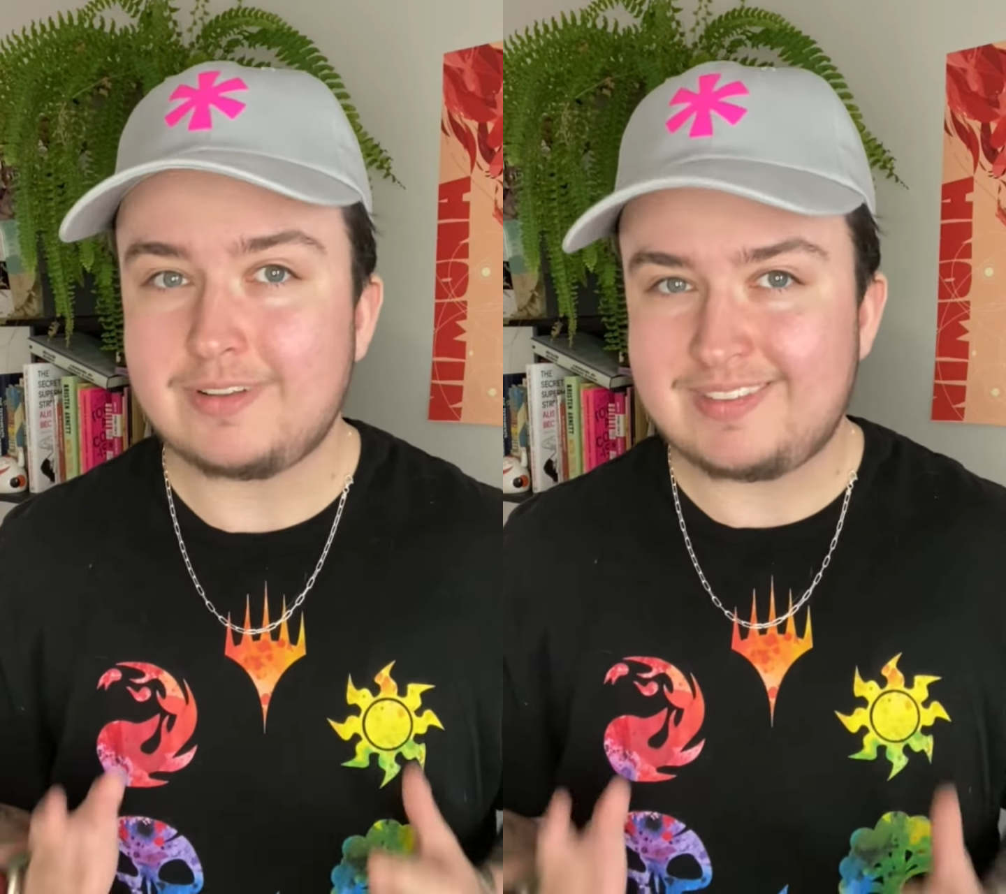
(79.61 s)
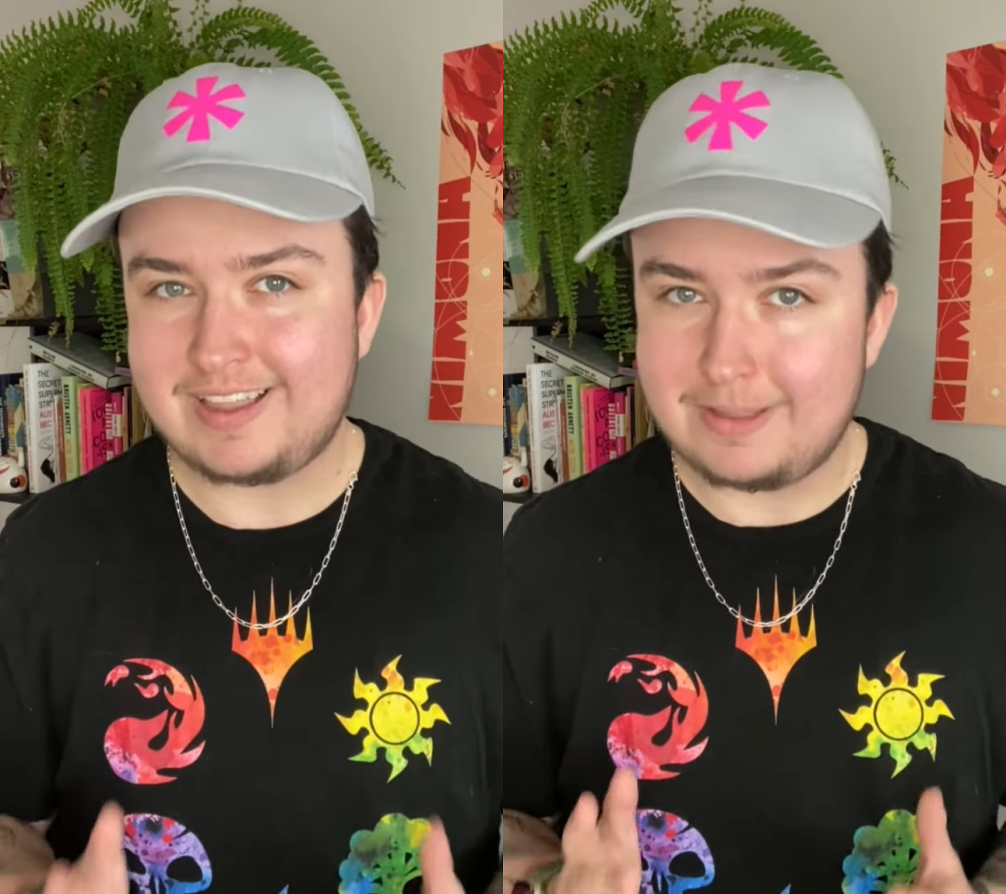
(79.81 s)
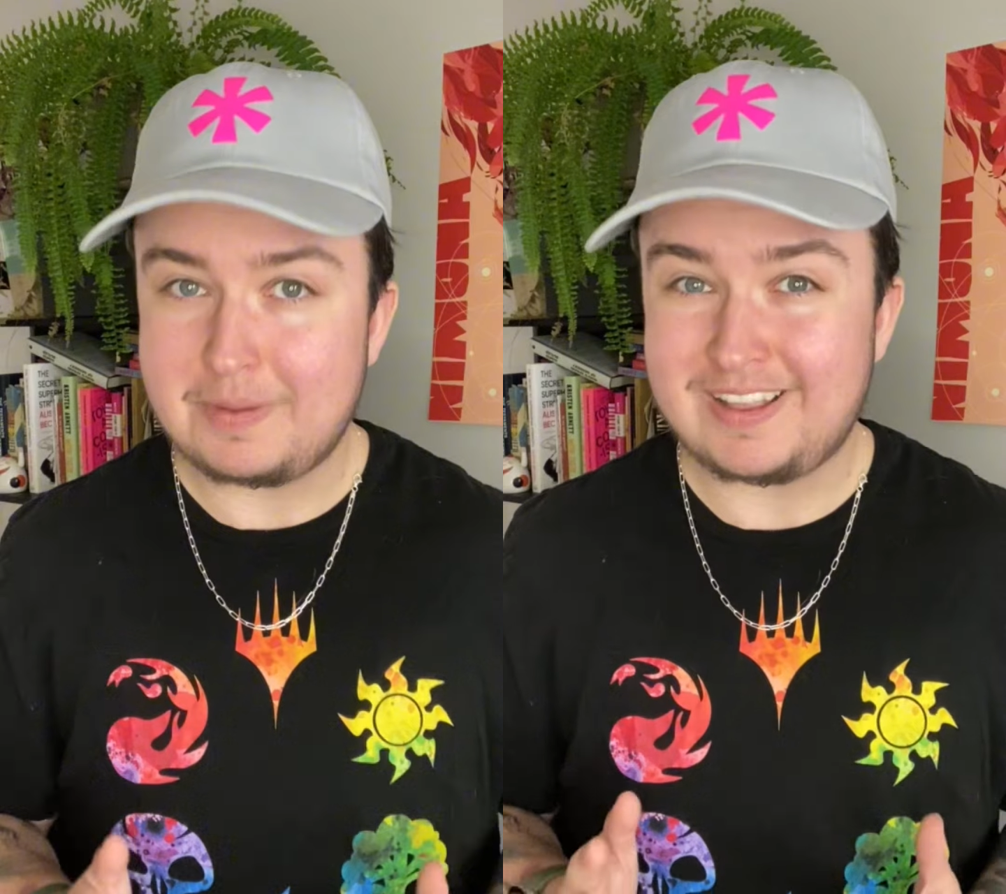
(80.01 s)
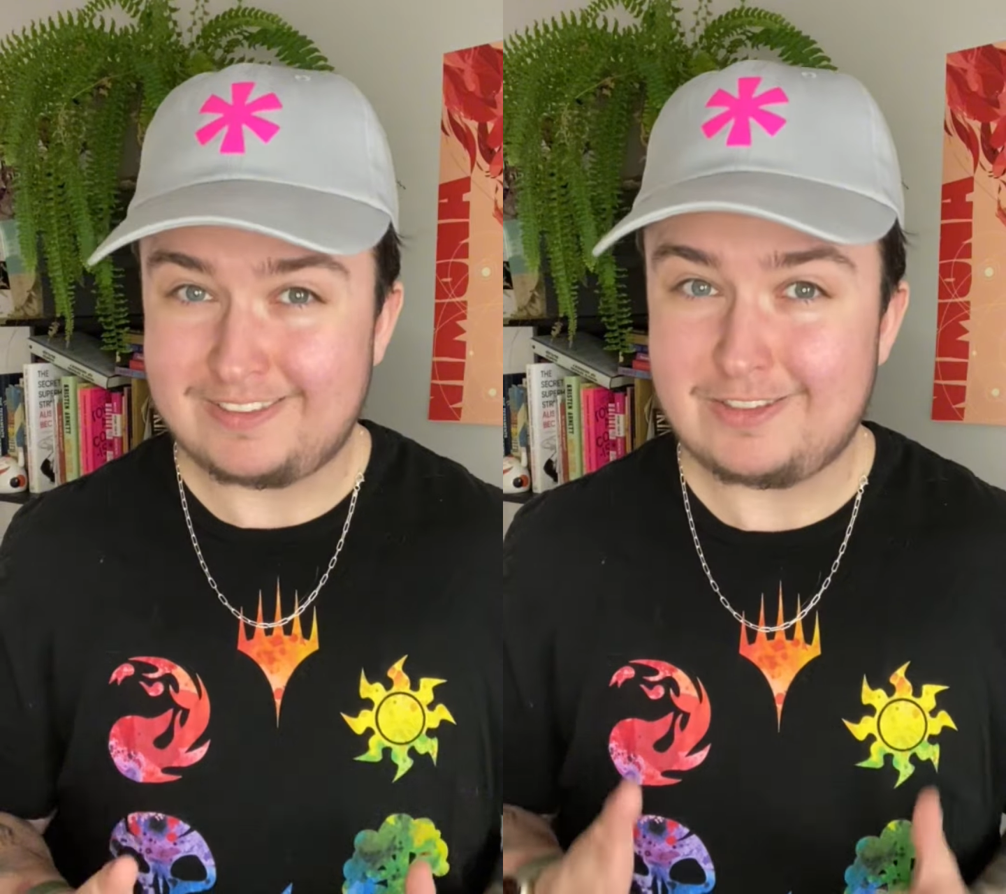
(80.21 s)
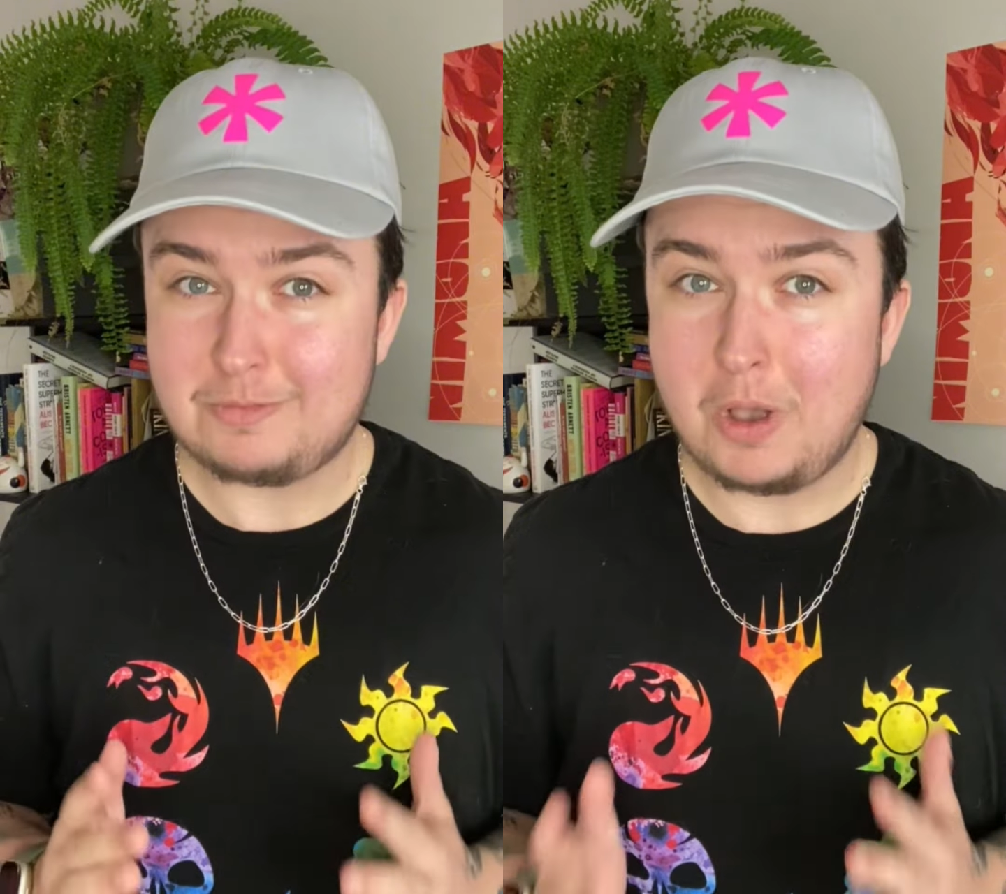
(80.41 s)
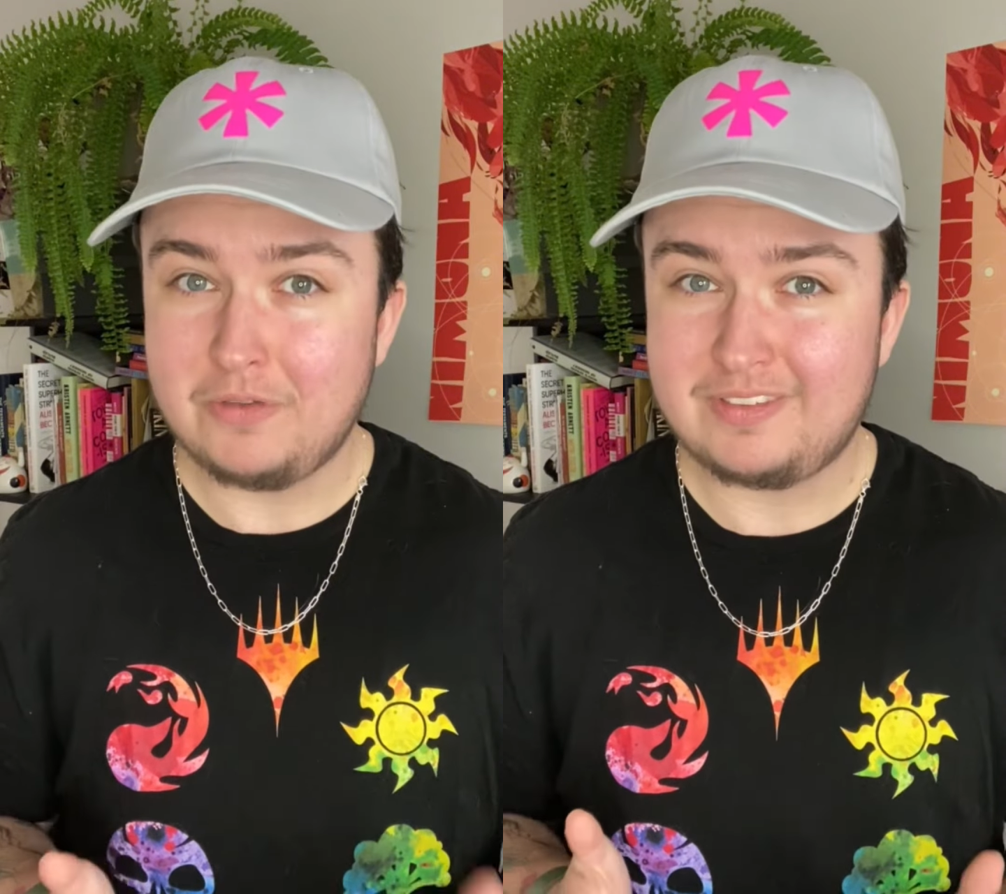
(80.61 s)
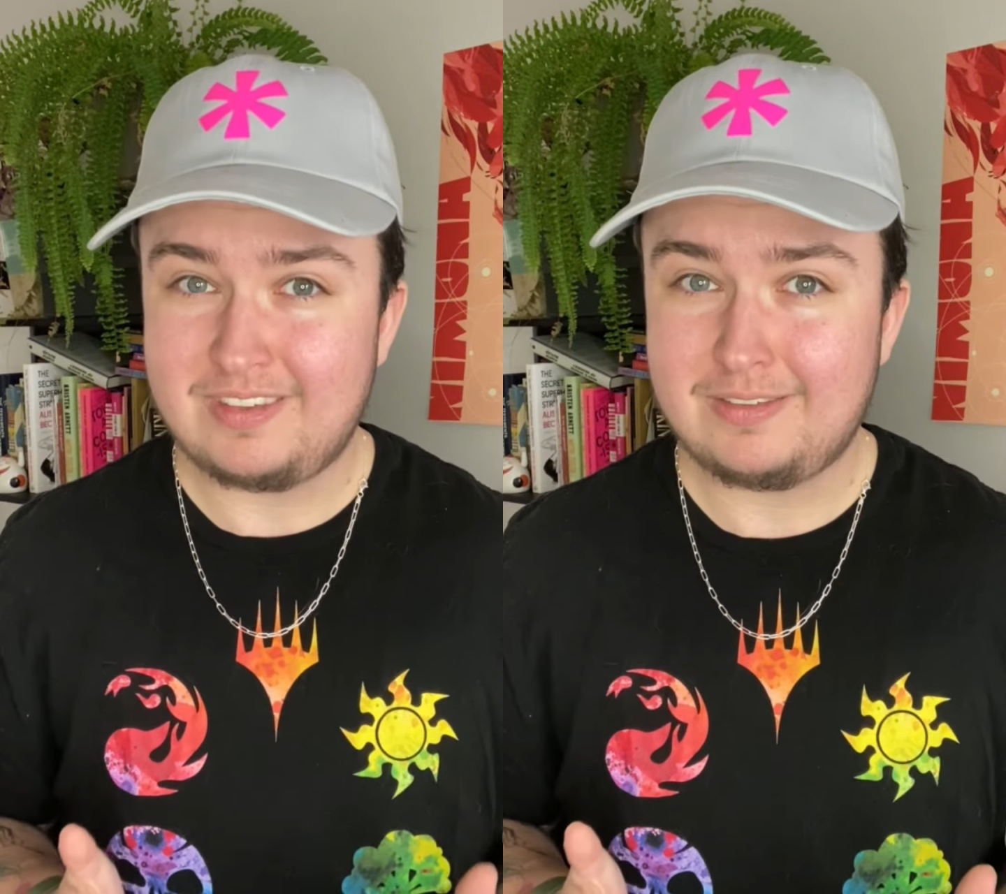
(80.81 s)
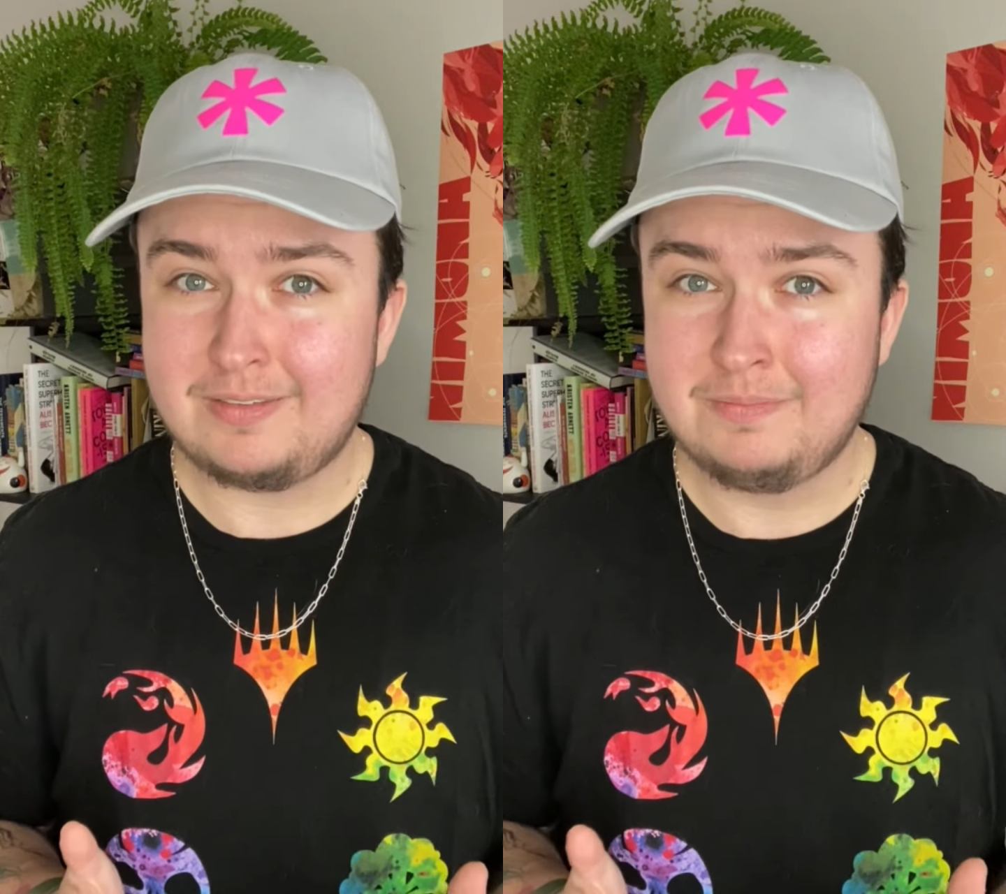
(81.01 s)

stand up against these policies.